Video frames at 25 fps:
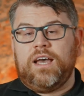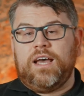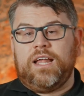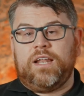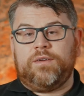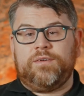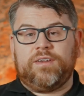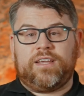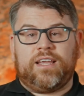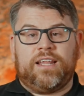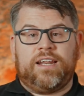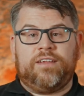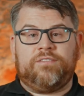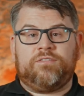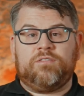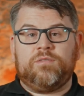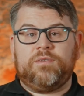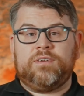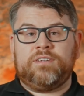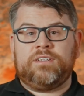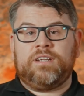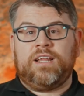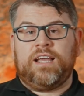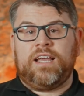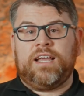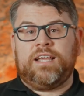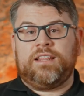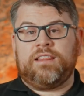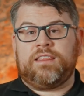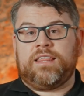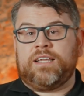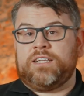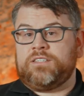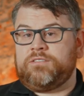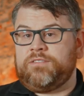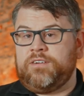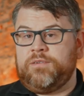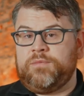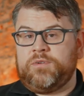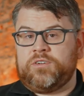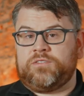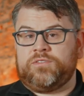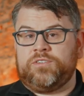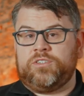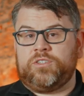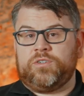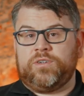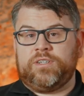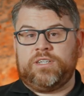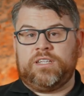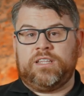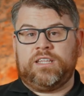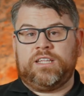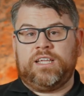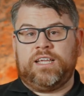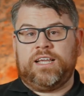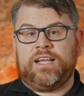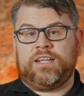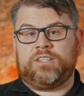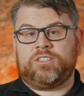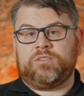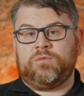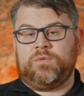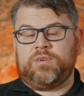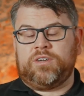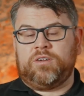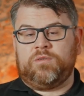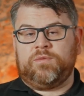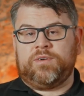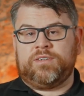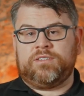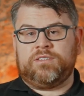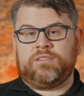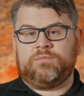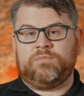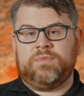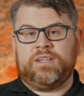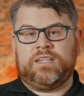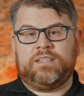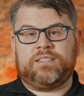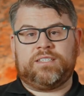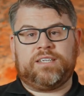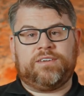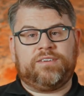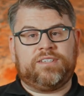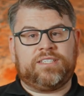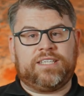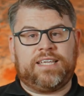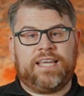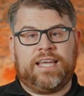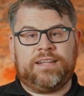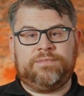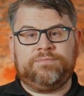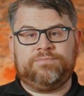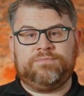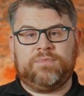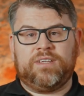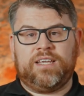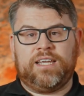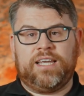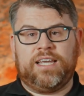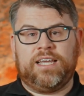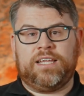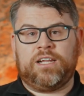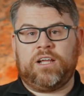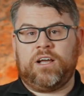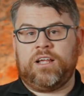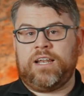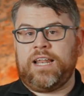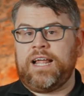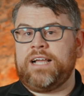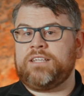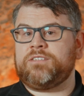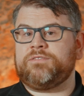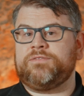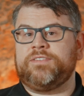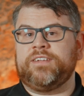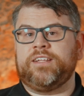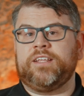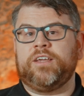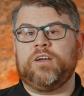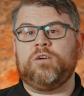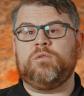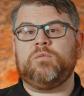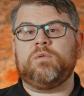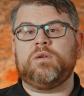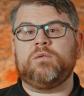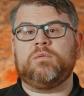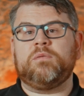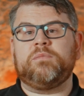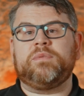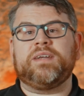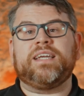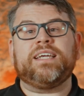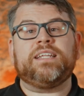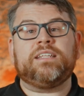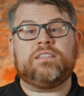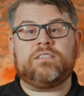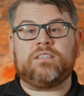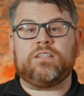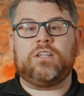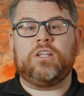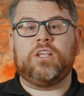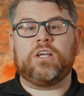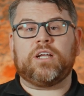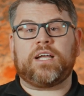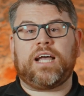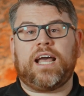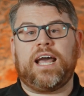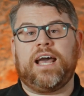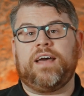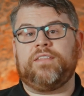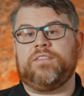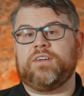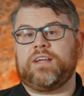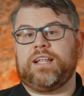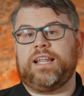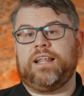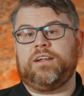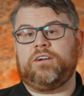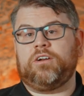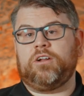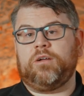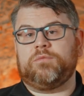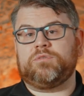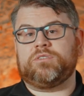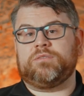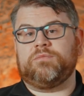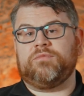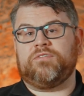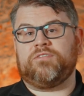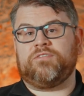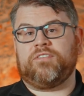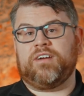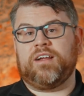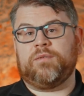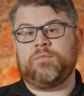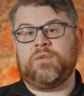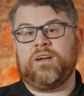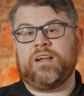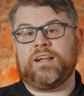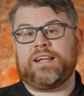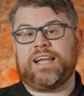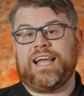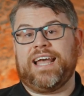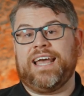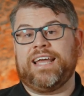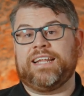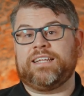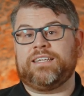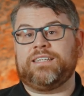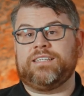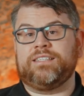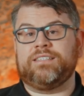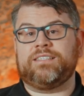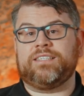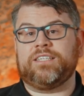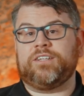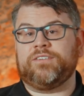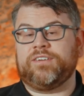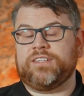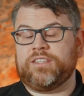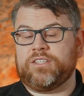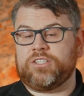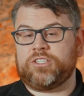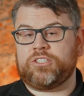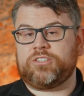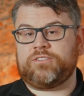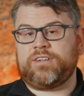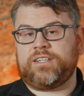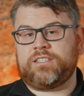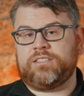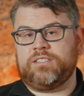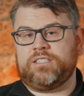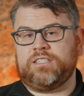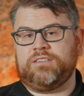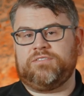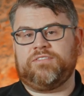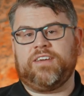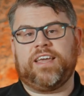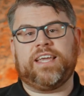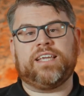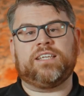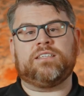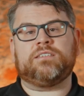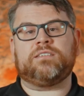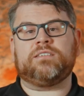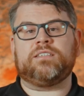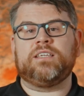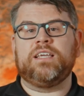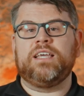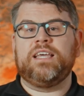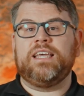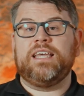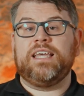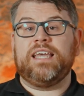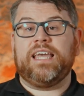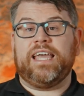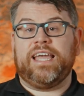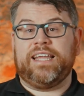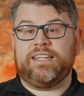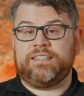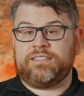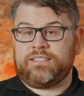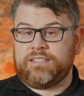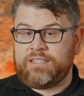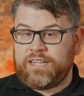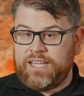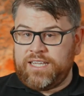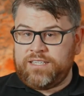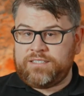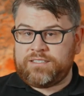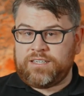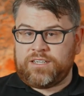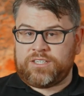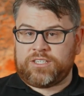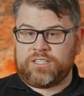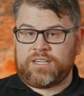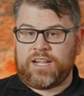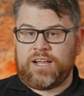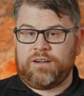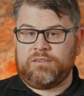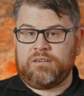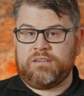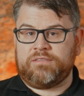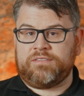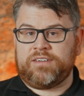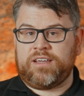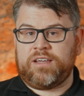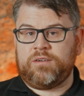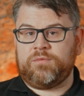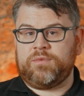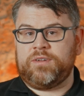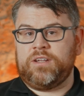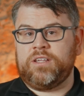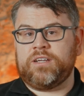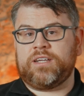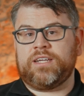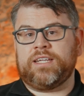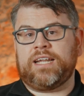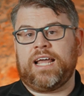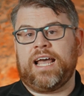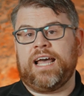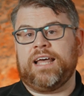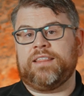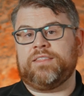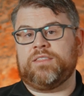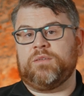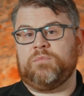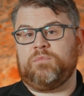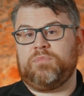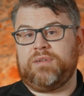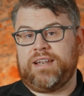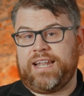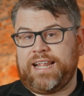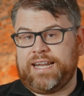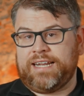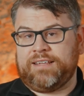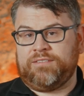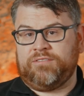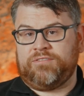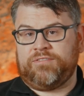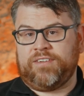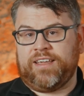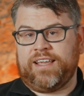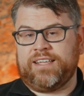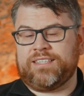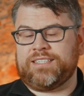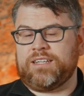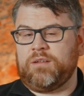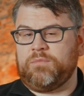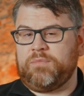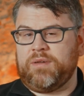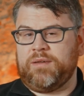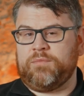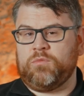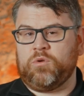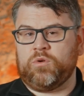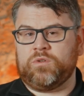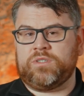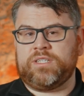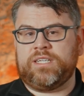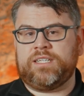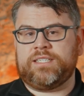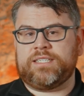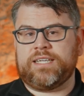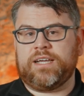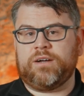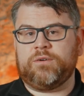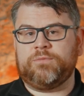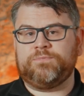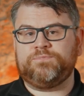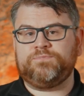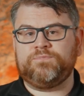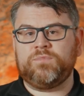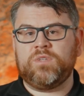Hello again everyone, and thanks very much for joining the Azure 101 mini-series again. In our last video, we were beginning to look at the cloud adoption framework and considering the strategy phase. In today's session, however, we're looking at the planning phase in a bit more detail.